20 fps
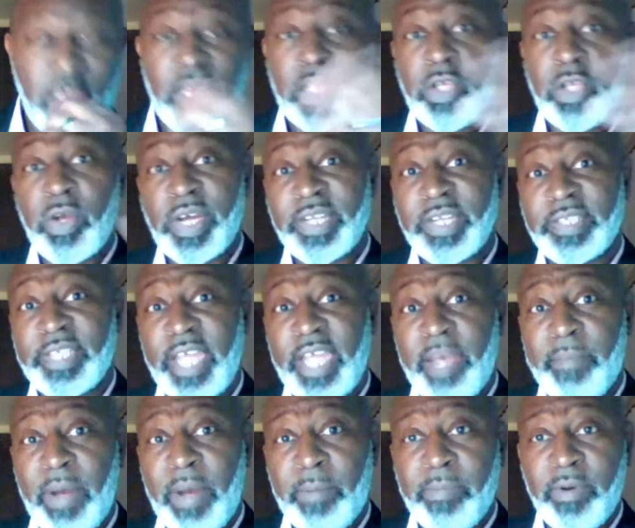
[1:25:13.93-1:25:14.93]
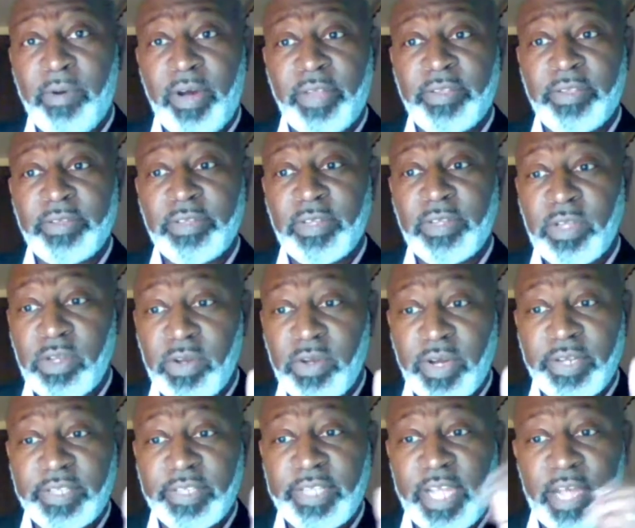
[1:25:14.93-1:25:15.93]
You understand, my brothers? You
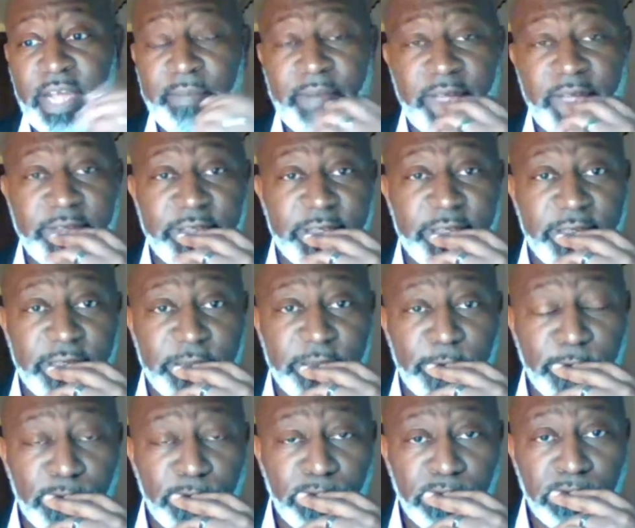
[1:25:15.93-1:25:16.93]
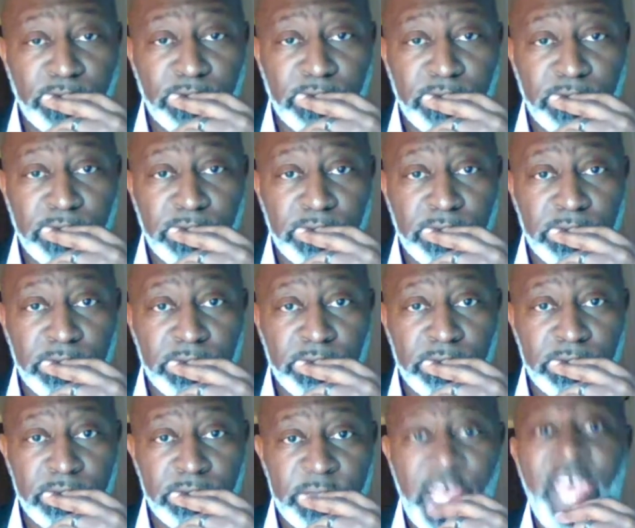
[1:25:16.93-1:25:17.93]
understand, my sister?
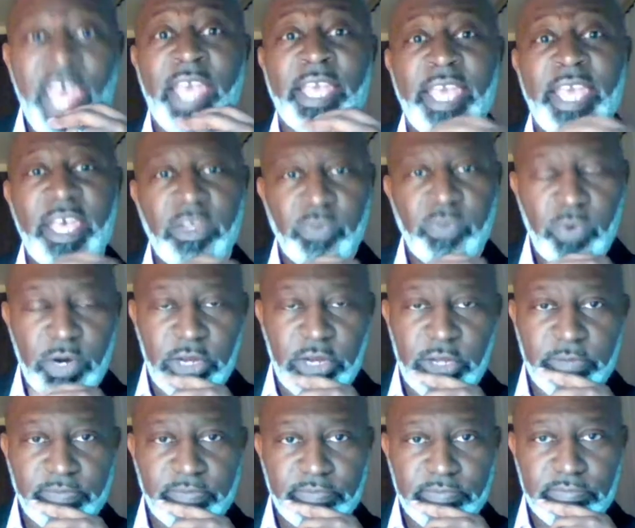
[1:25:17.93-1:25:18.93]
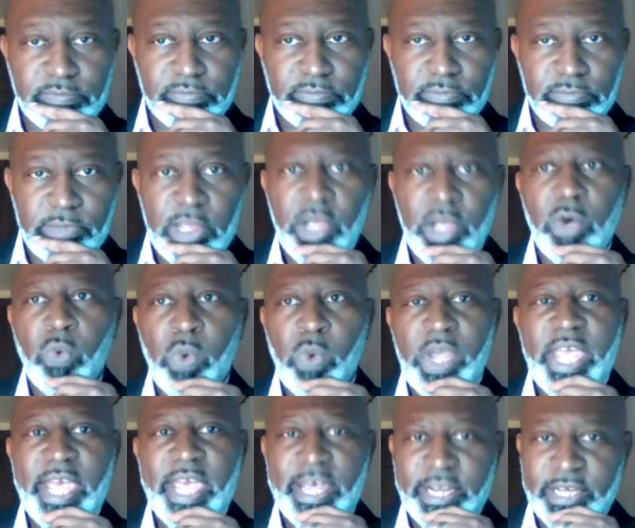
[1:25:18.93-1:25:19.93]
Guess what?
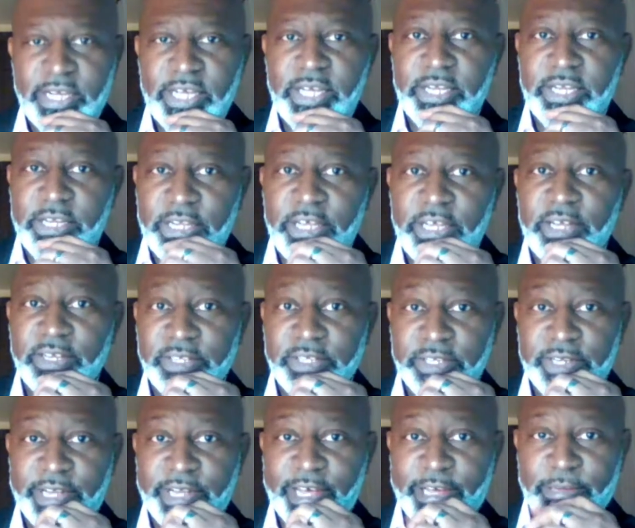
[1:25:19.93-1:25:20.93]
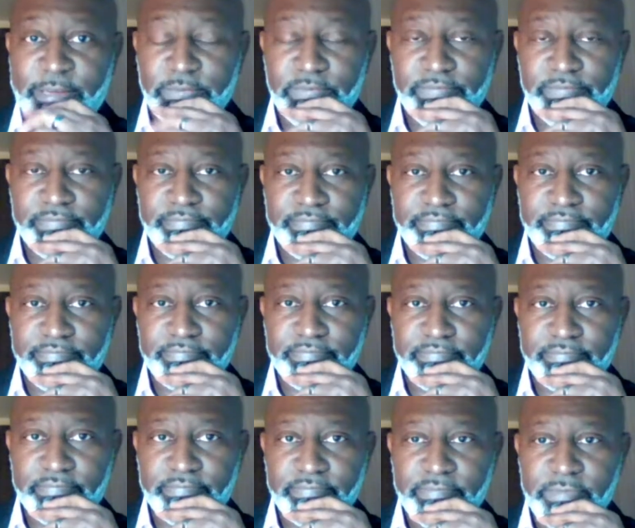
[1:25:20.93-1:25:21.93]
We had a good dinner tonight.
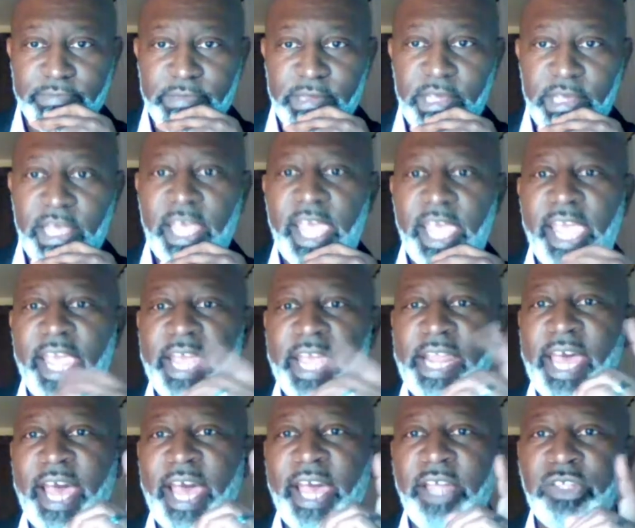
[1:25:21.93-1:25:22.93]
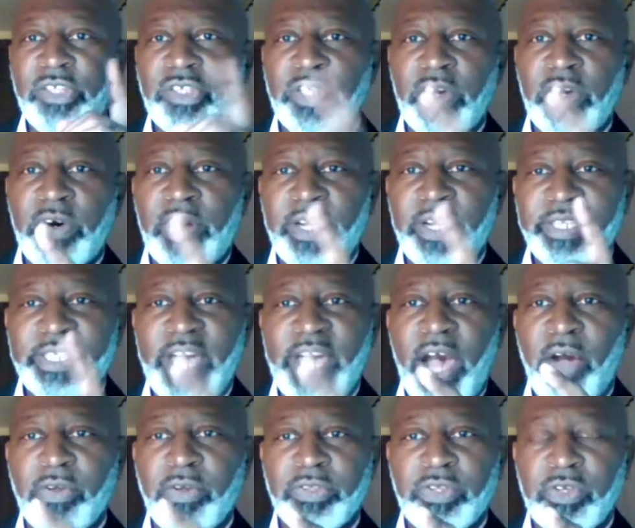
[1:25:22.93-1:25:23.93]
And I enjoyed
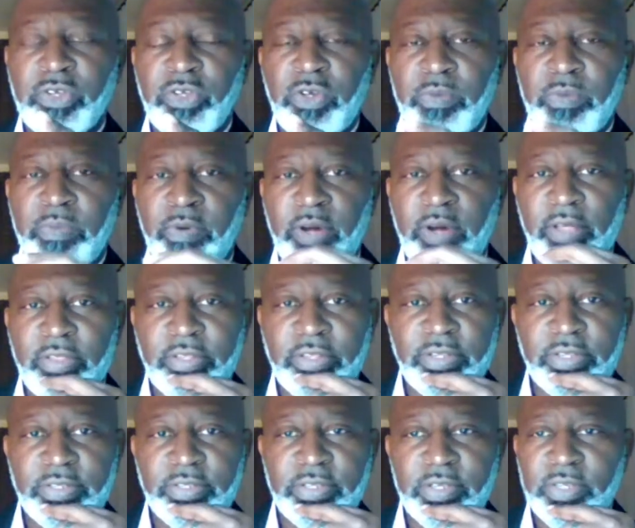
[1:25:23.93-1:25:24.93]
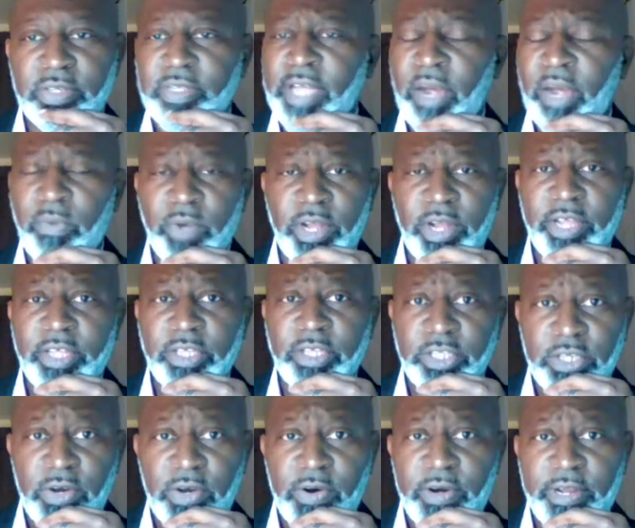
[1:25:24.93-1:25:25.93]
talking to you, brothers and sisters. I really
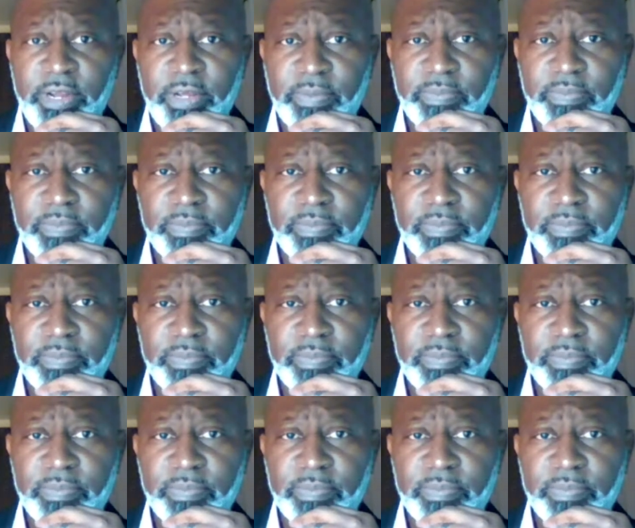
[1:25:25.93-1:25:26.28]
enjoyed it.